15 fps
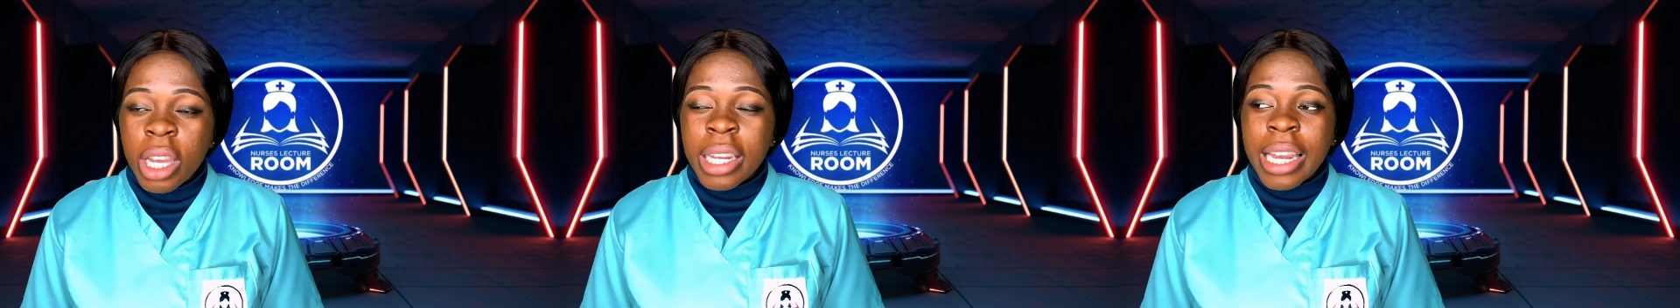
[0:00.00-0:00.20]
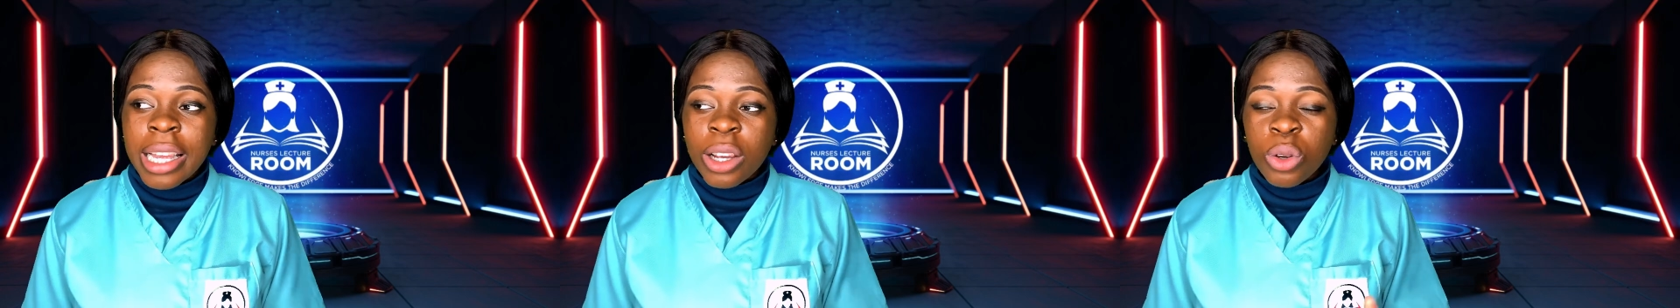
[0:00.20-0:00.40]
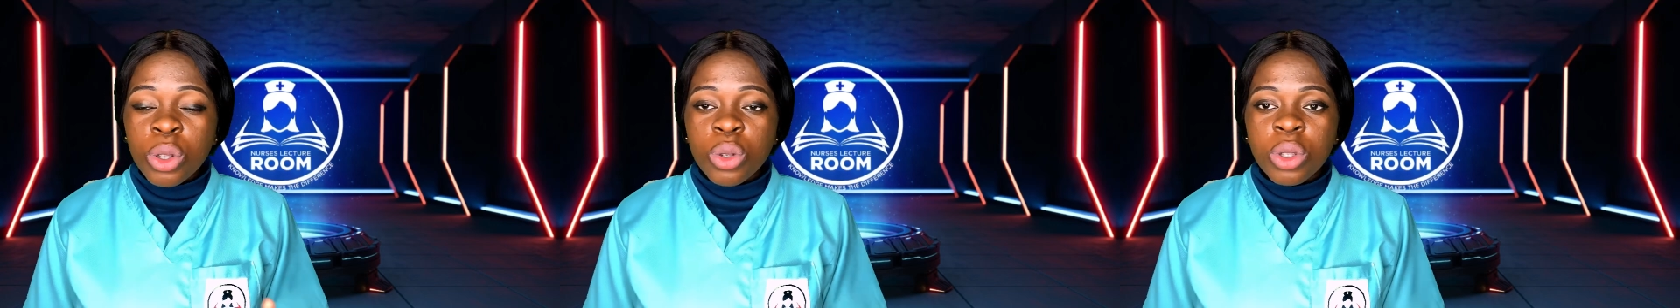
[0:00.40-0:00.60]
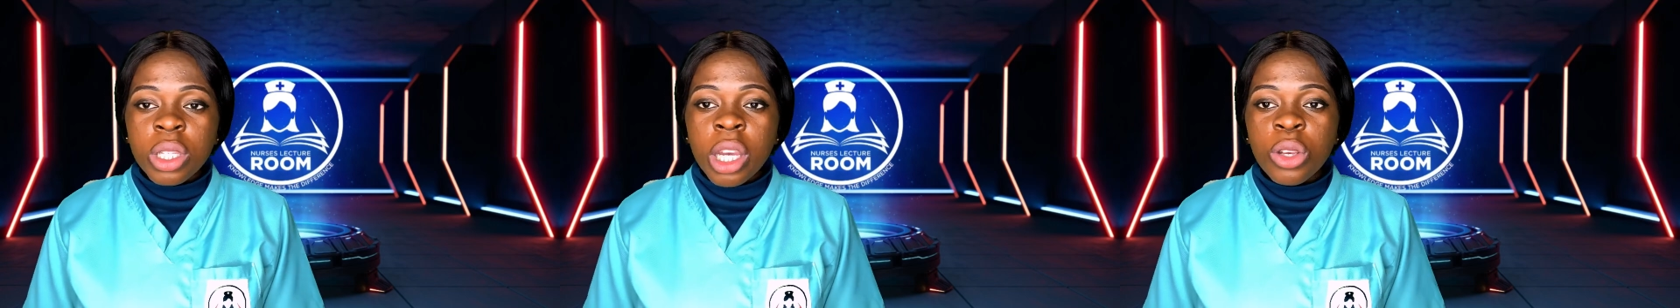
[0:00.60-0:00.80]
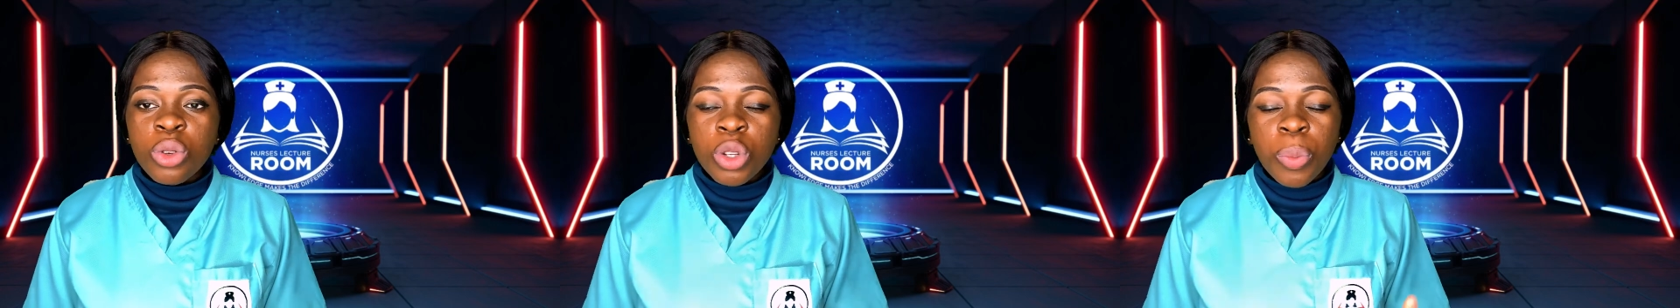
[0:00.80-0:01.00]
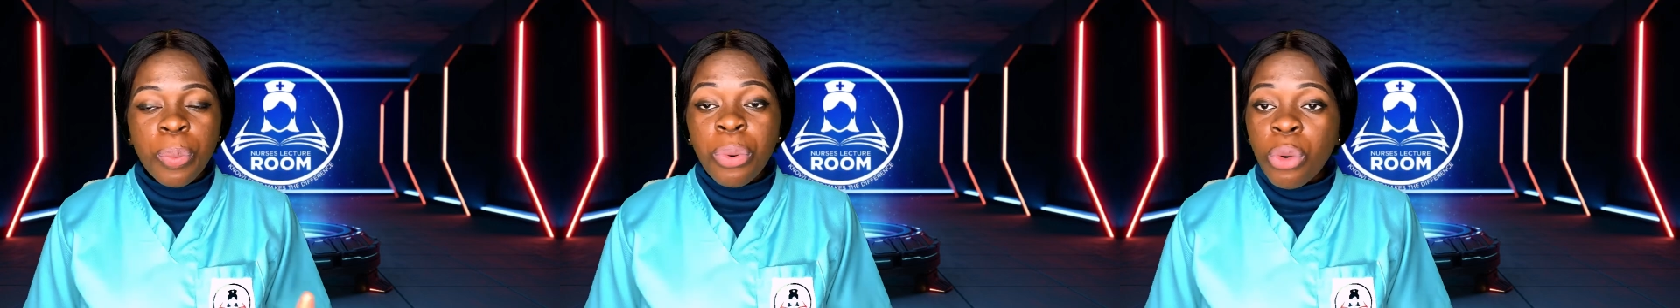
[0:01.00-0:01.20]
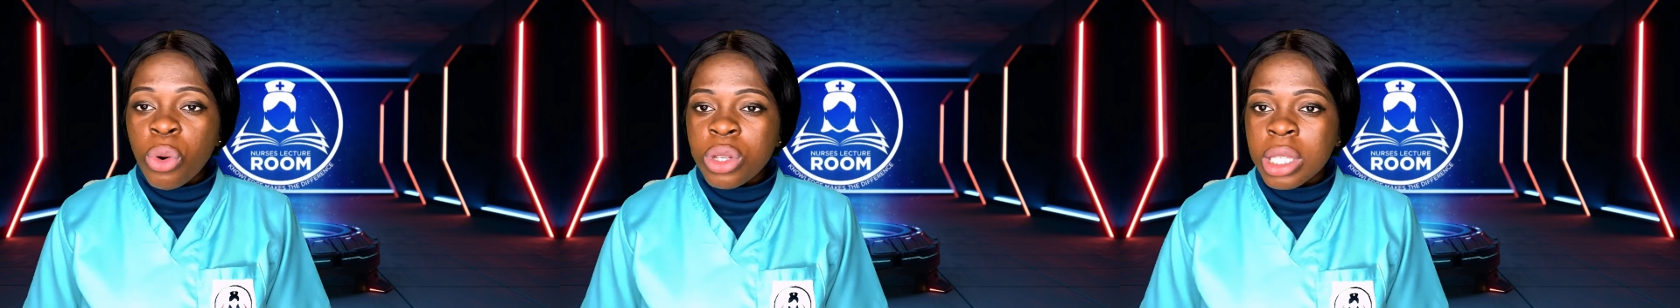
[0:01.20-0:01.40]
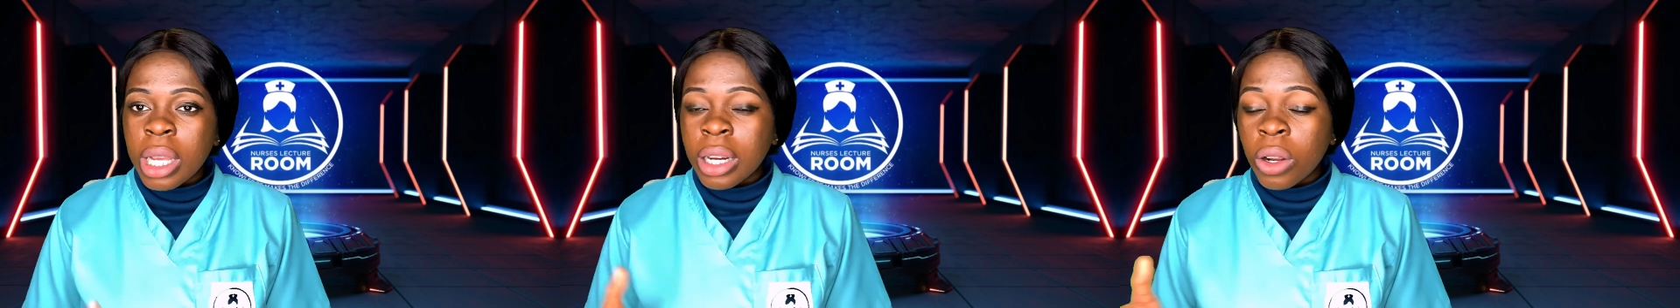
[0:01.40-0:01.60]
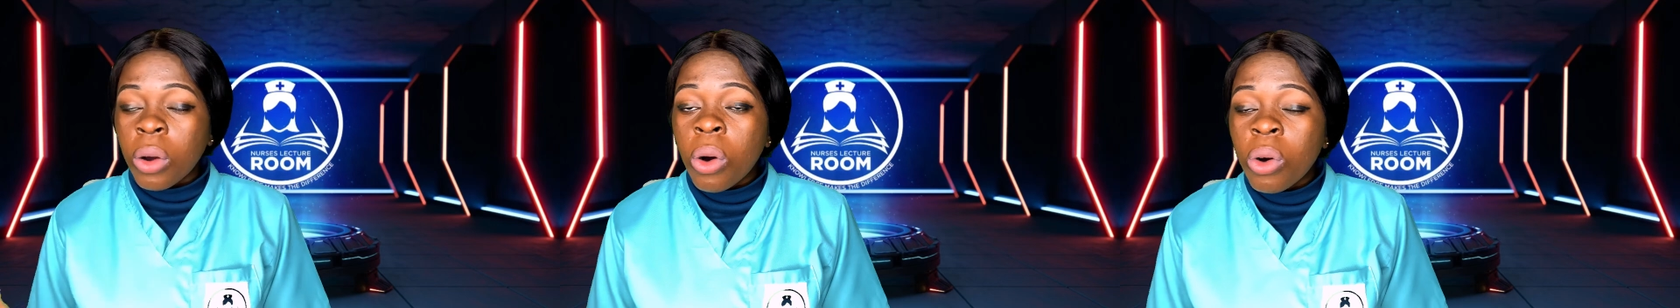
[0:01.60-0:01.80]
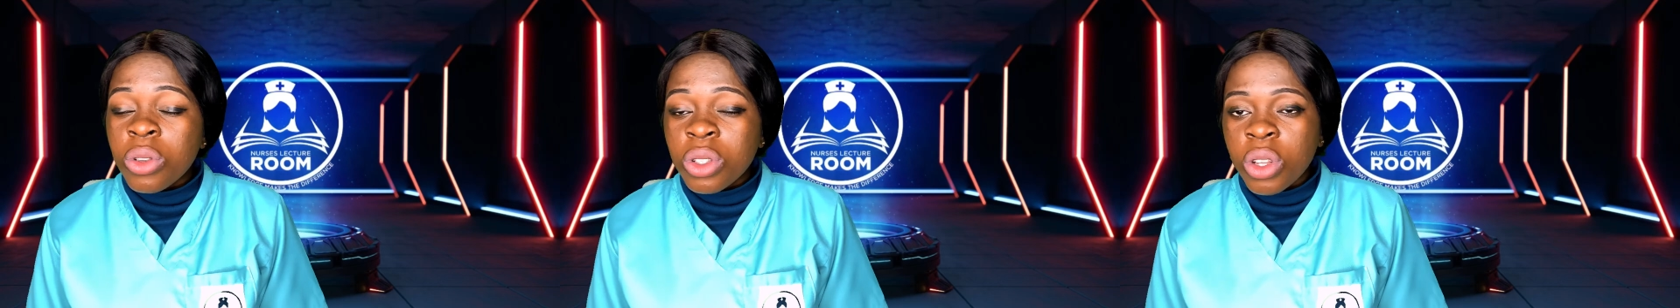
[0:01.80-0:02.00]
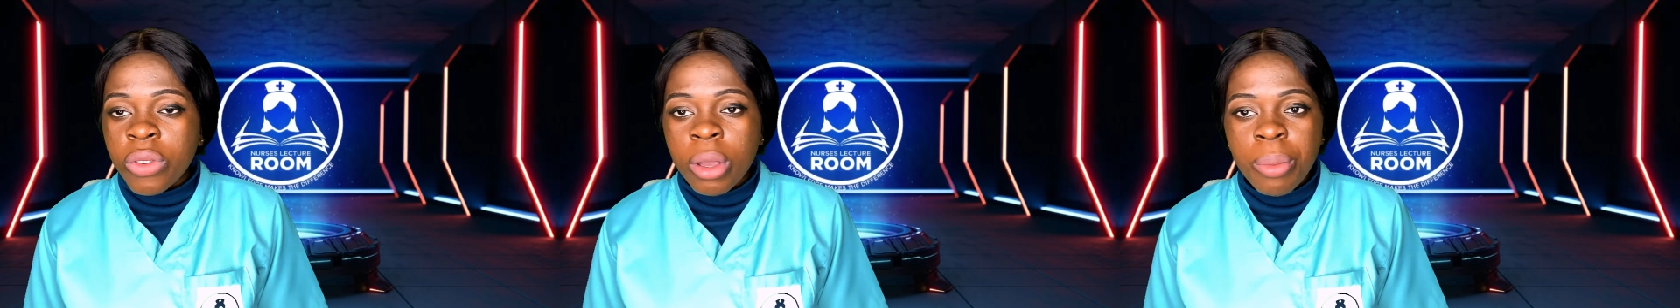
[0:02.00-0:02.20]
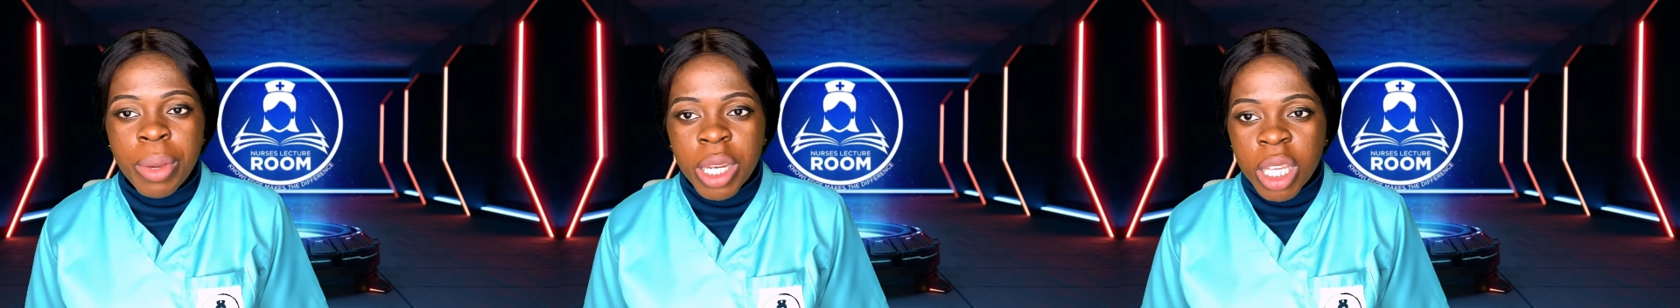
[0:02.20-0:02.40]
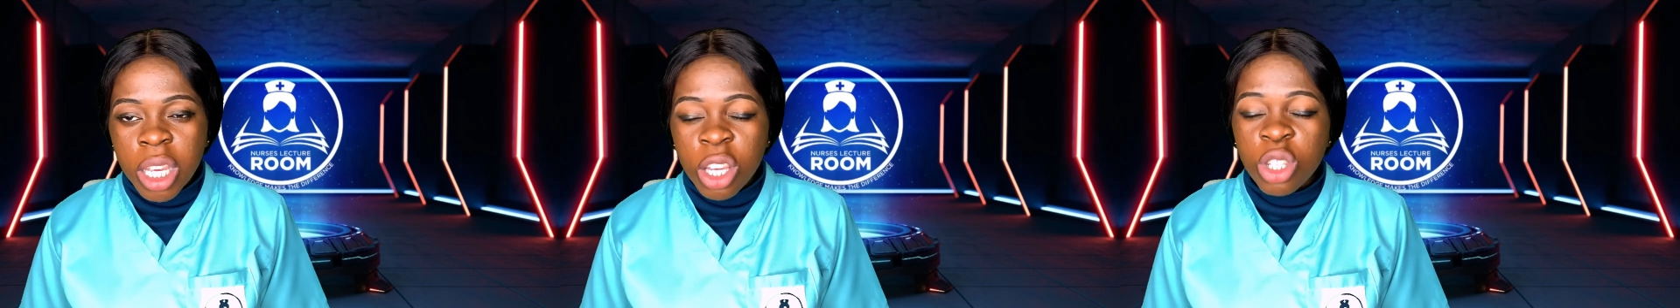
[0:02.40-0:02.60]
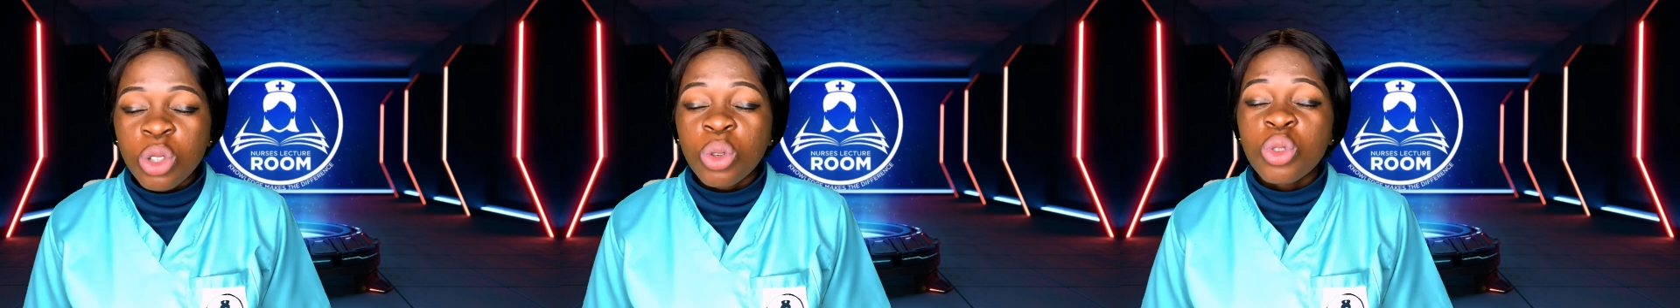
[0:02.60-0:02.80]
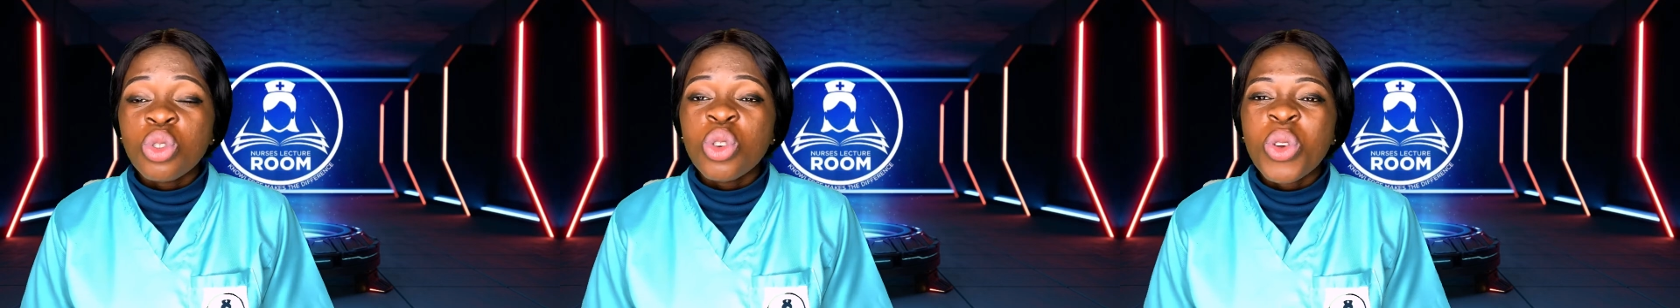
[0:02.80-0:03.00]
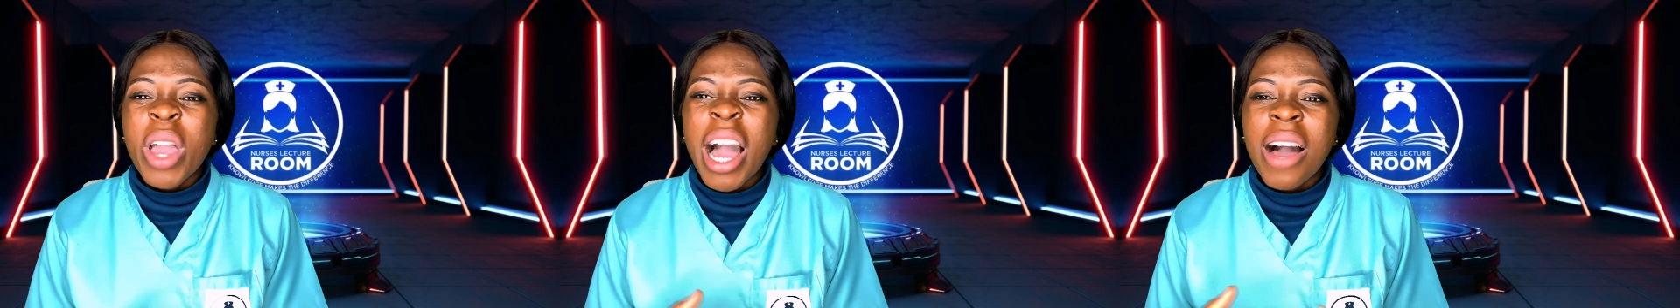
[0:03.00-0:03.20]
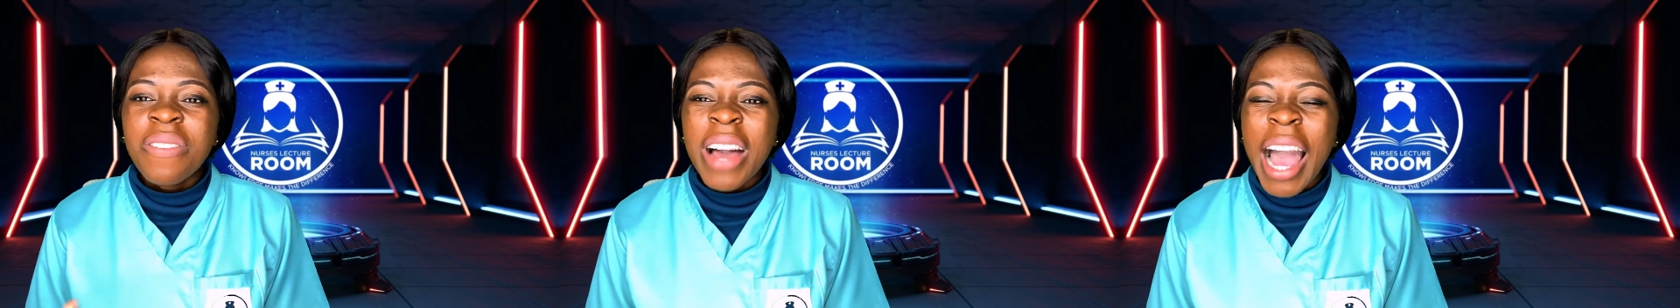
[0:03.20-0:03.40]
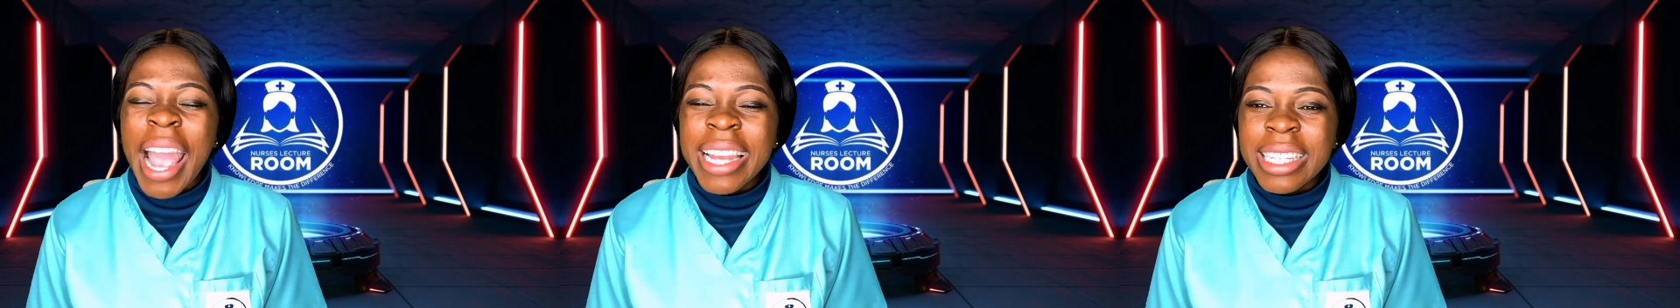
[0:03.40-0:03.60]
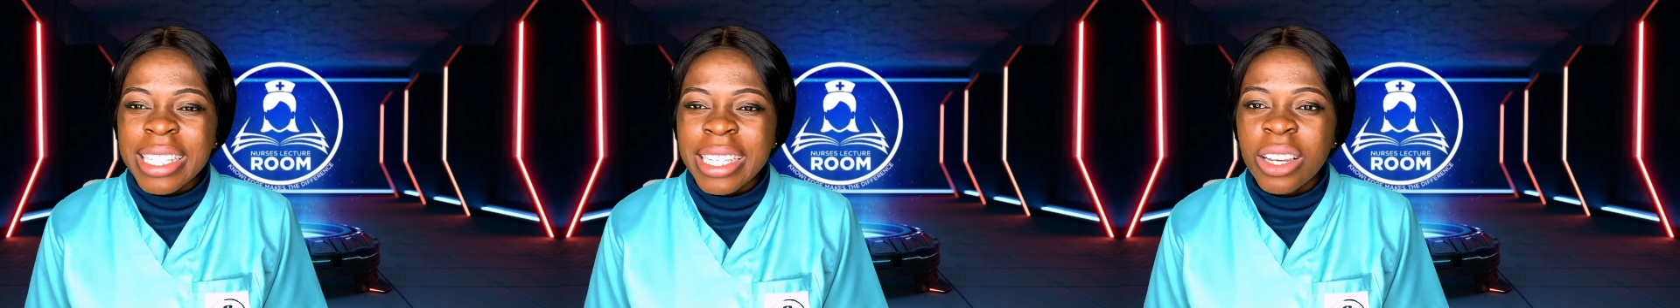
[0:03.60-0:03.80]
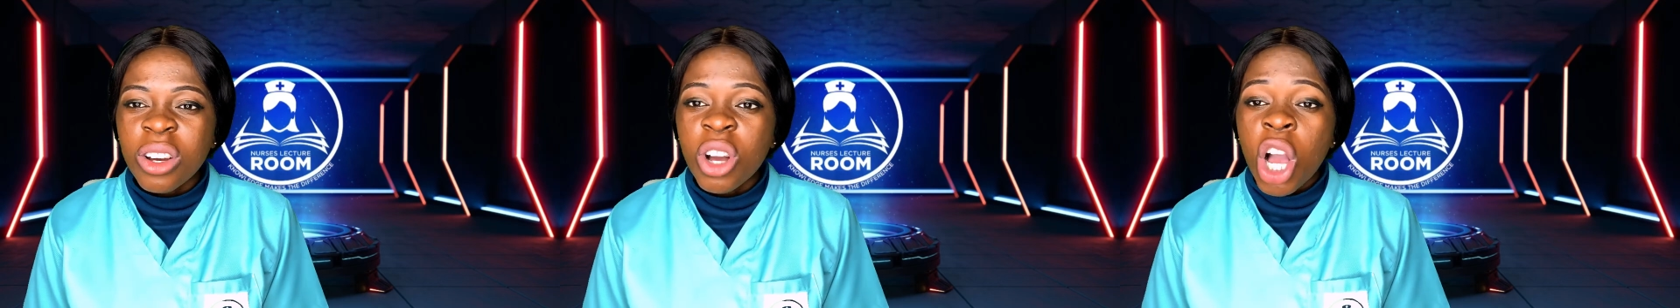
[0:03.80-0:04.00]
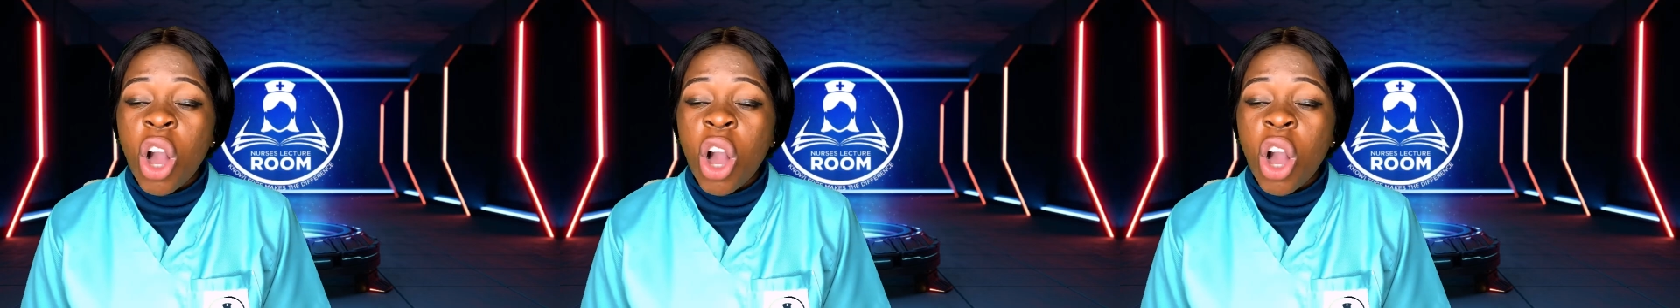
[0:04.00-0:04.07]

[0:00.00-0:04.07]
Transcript: They are going to tell you the pros and cons of your medication so you have idea